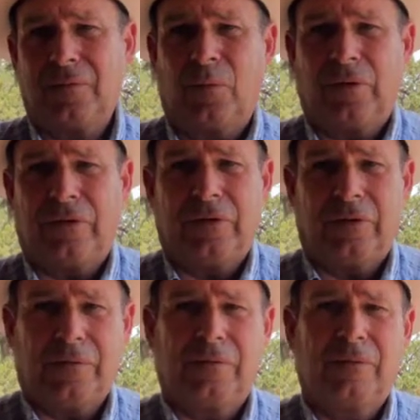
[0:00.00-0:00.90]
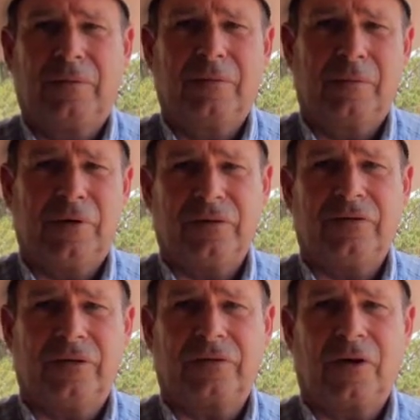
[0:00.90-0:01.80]
with the
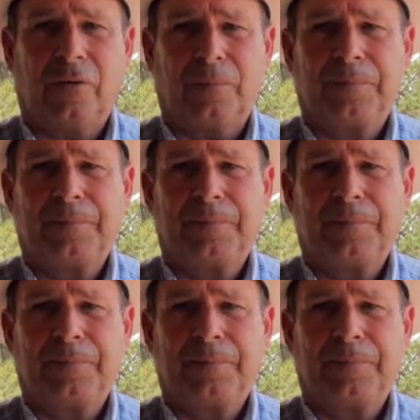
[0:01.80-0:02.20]
ballistic scope.